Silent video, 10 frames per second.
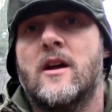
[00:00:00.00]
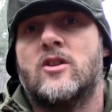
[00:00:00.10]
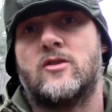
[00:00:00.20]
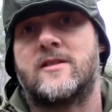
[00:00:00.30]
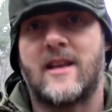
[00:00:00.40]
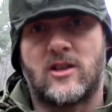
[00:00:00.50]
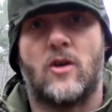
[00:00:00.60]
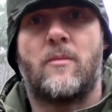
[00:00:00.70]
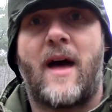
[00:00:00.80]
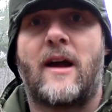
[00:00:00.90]
to set
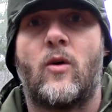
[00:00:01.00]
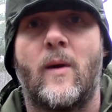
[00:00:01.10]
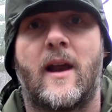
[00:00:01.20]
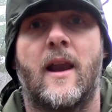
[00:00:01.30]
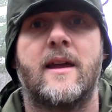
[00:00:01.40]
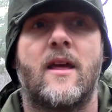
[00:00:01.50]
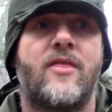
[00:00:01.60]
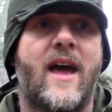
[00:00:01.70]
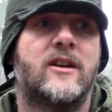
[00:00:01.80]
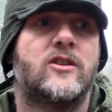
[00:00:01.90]
up that quickly,
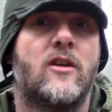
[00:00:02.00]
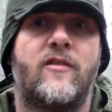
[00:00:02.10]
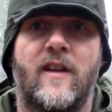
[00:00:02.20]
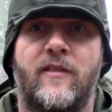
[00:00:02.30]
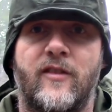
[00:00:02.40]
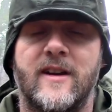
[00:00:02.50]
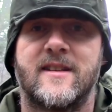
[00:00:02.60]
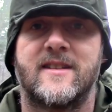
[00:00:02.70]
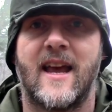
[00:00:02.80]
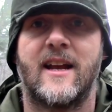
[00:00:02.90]
then do feel free
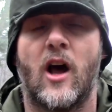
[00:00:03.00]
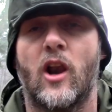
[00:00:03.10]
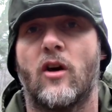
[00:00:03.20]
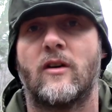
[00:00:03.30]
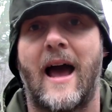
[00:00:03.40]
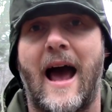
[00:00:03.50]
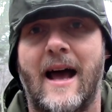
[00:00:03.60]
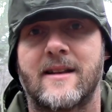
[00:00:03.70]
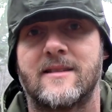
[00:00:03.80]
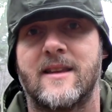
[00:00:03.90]
to take a look
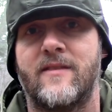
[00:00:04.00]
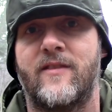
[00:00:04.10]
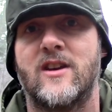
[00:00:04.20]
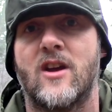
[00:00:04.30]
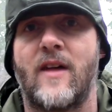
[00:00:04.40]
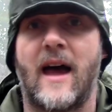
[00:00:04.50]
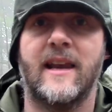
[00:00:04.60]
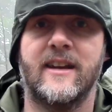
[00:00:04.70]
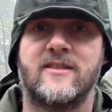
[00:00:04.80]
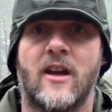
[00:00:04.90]
at the video that I
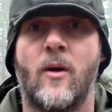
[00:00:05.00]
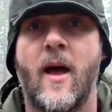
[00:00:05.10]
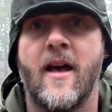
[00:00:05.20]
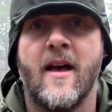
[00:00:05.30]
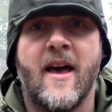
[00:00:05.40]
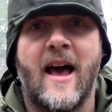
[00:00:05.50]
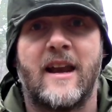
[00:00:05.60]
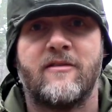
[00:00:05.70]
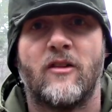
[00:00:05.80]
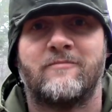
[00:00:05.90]
linked to
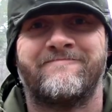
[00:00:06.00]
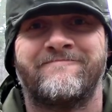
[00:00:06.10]
earlier on.